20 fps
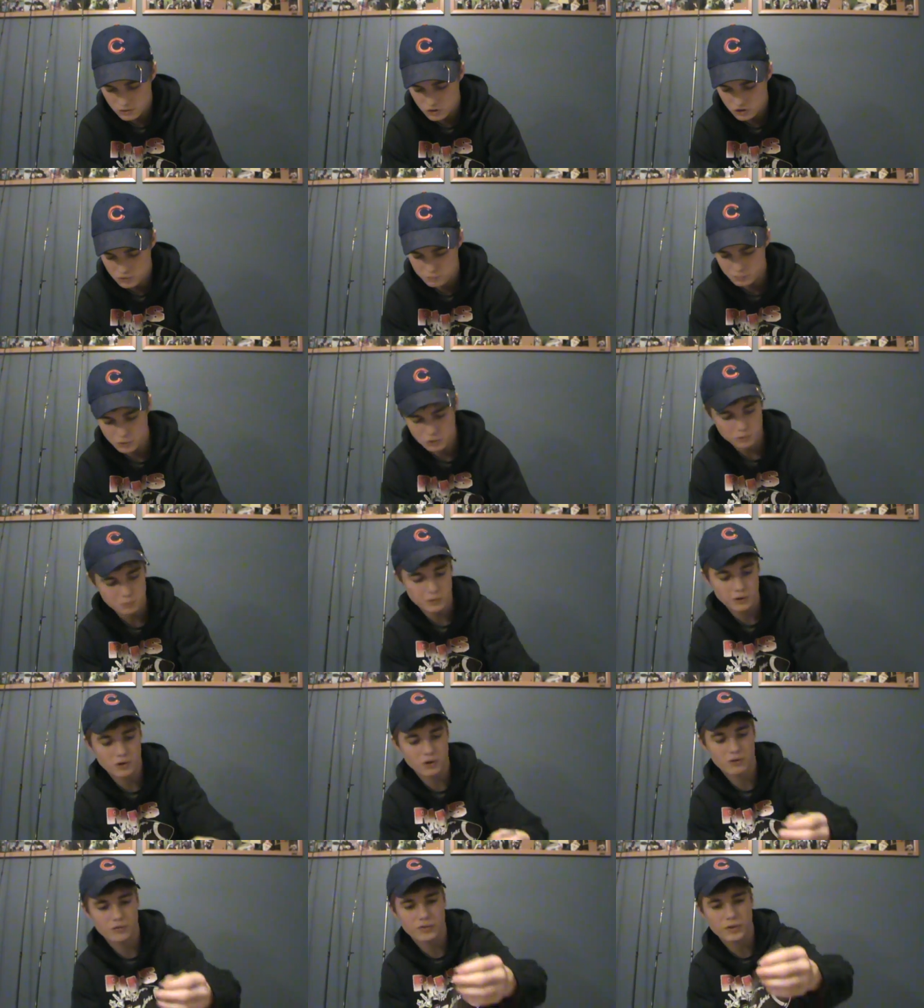Just broke me
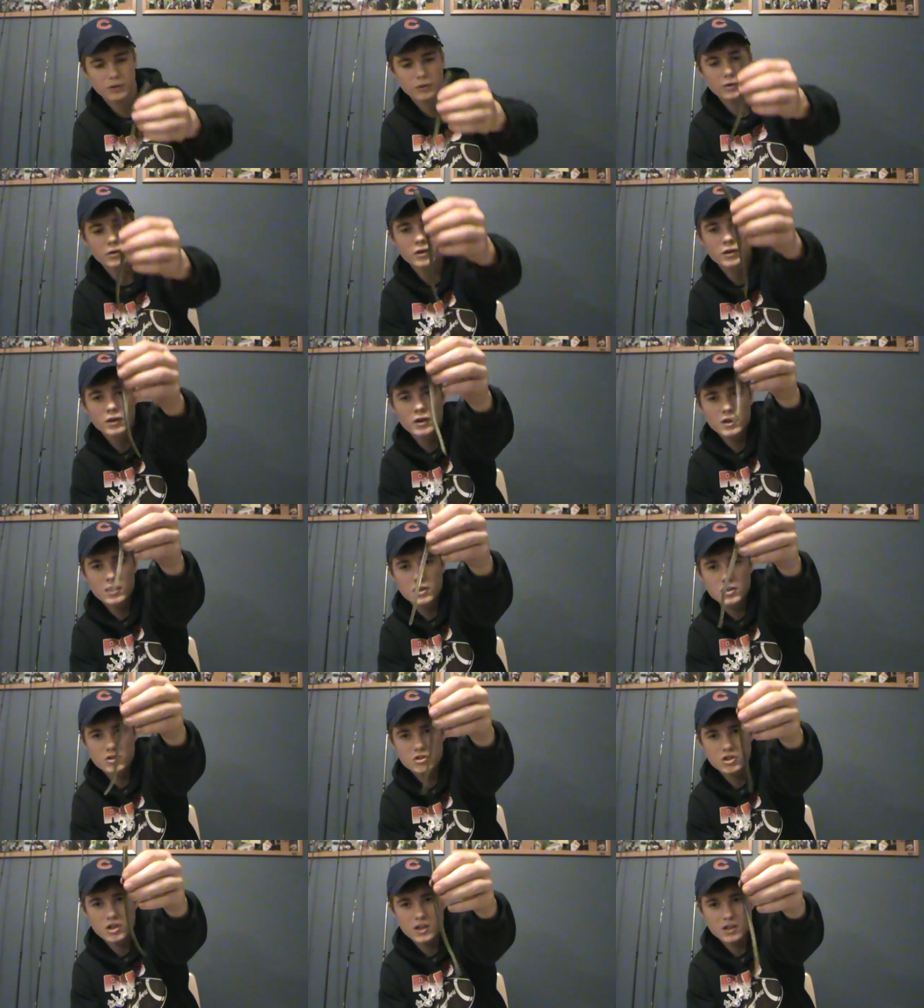off though.
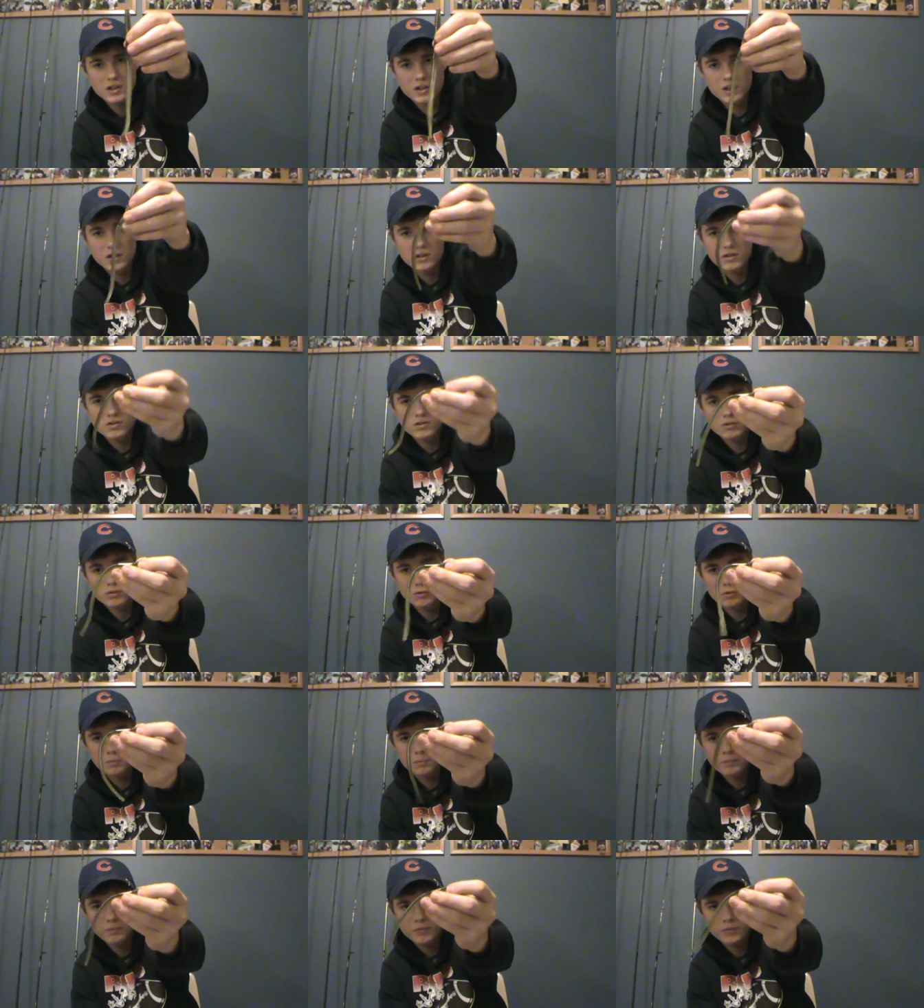Shaky head
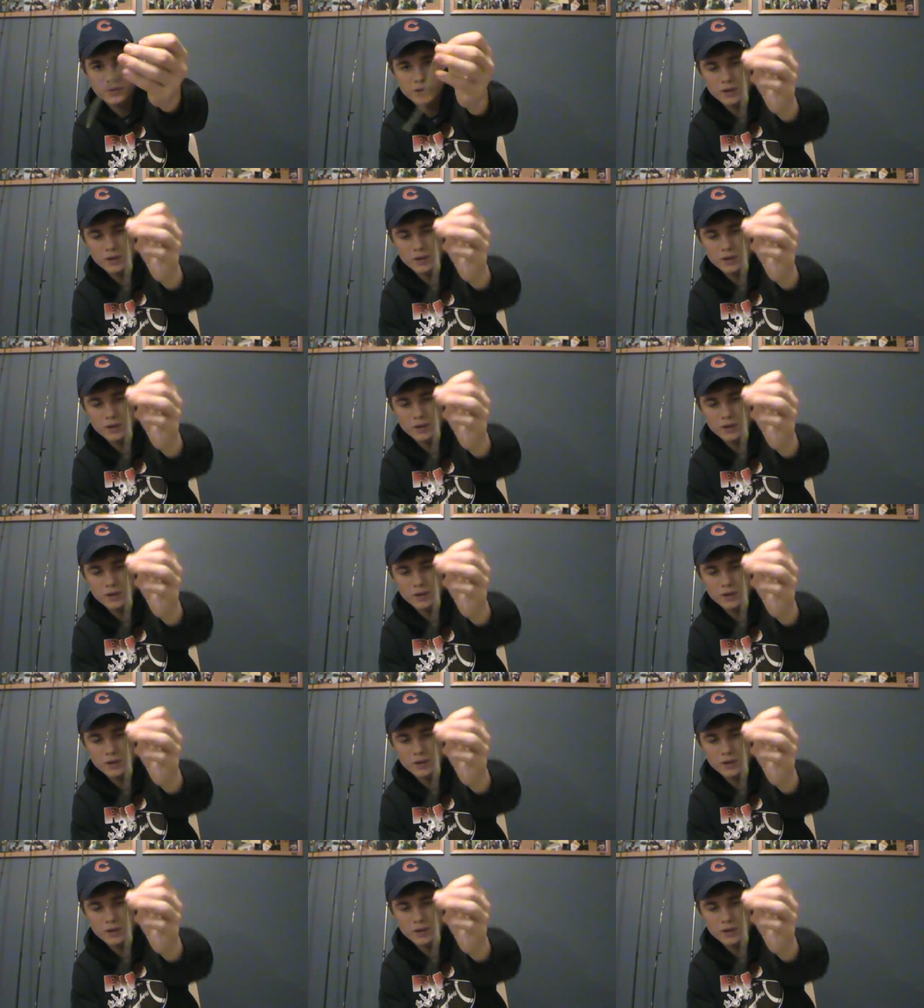Zoom.